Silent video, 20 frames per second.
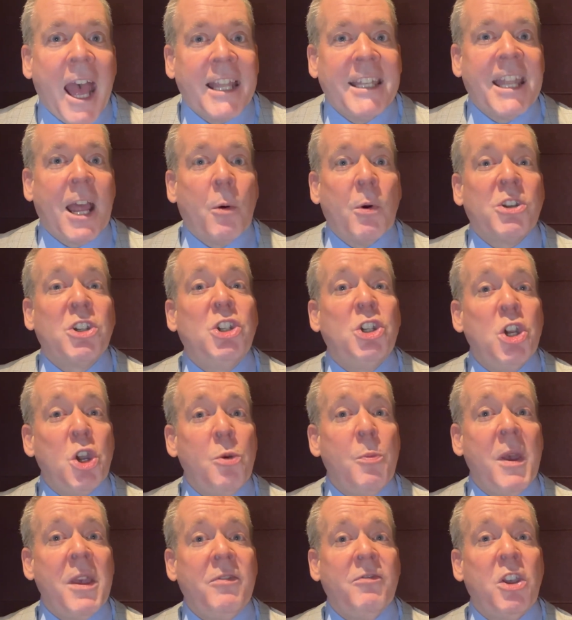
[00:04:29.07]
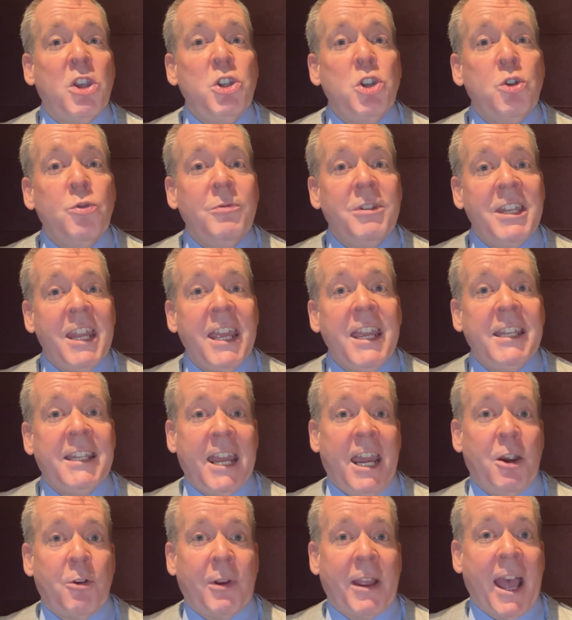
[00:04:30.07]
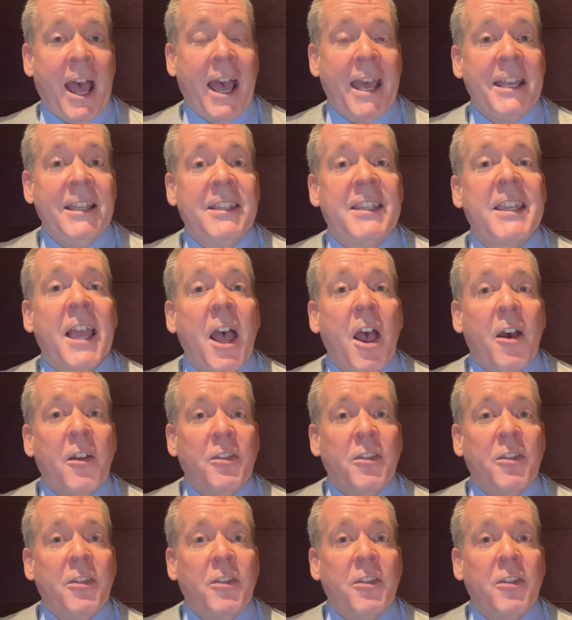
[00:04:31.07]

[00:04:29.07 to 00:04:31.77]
Now, assuming that you need hearing aids,